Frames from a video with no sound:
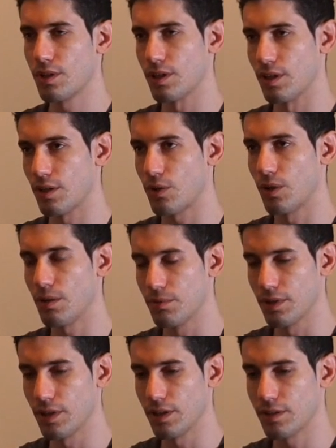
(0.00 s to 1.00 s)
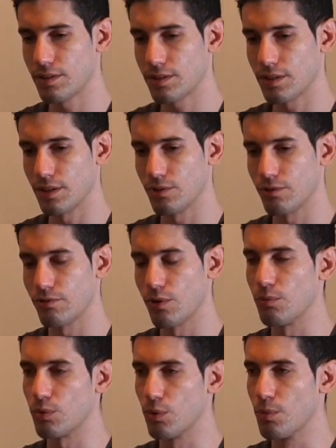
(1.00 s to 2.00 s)
uh, collaborate and to
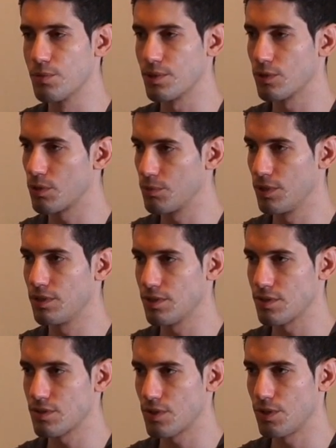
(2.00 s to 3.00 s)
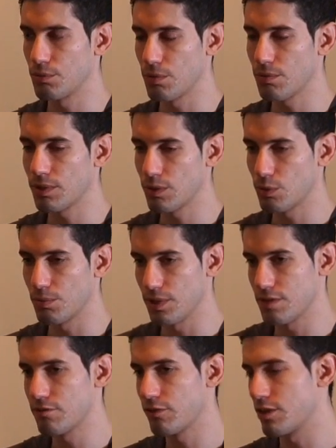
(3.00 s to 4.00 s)
form groups and communities and so on. We want it to be
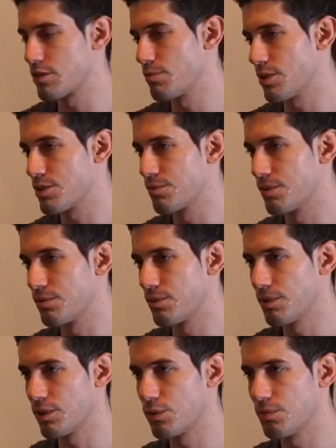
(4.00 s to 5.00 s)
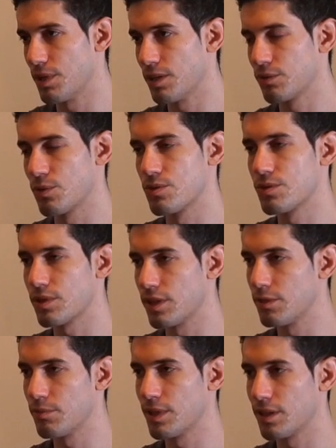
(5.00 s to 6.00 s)
as free as possible. We want it to be
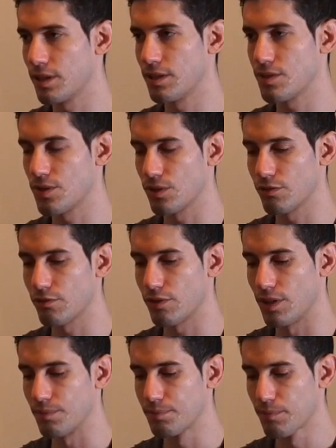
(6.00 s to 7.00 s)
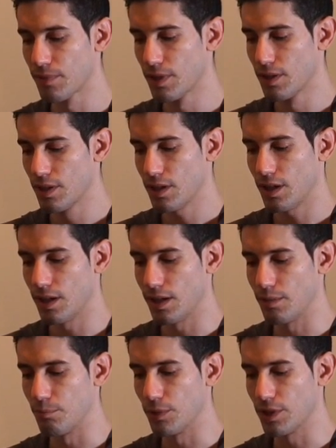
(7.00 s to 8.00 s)
unconstrained by any sort of um,
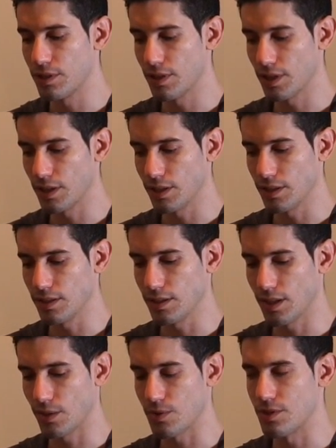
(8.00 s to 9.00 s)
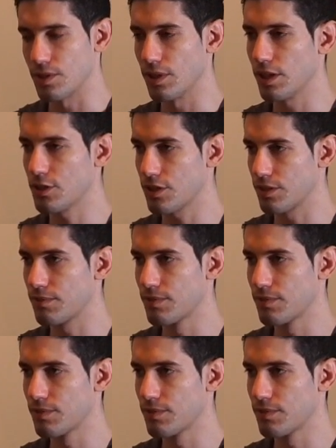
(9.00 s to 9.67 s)
uh, monetary uh, consideration.